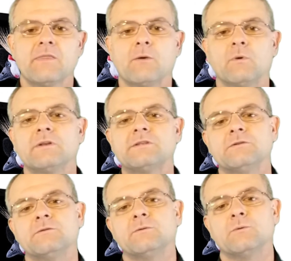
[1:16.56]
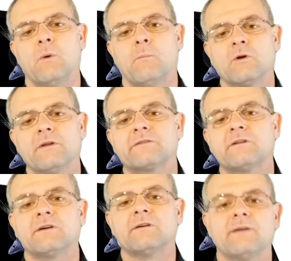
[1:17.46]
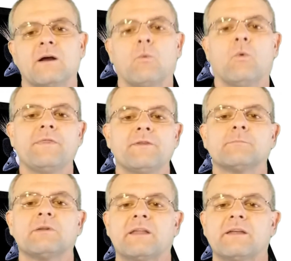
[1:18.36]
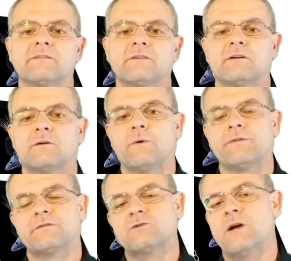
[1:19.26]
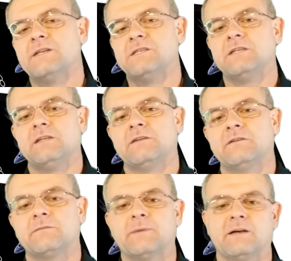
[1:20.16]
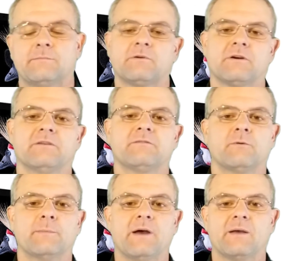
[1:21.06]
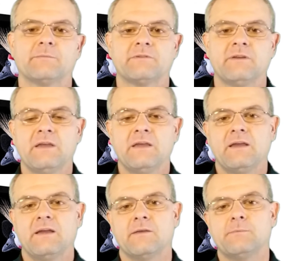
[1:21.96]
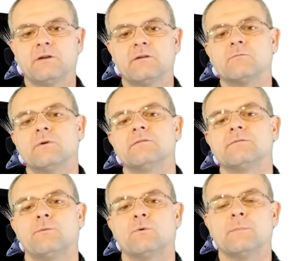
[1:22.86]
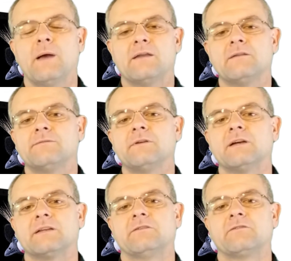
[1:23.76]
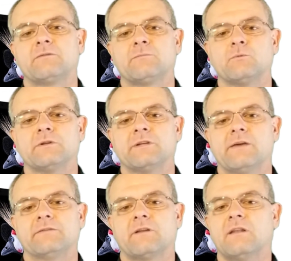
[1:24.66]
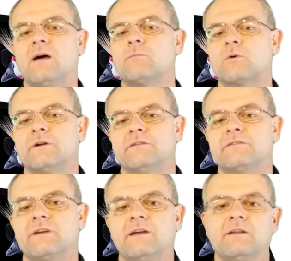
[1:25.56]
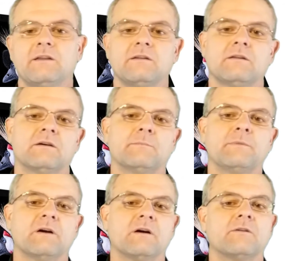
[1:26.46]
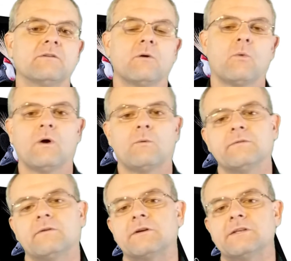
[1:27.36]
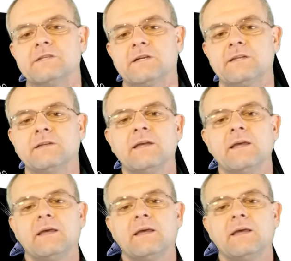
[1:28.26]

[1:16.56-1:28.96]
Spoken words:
they wanted to more or less clarify what their plans are, what the strategy is behind progressive web apps. And they put it in written form. I didn't feel like this really gave us a lot more insight beyond what we've already done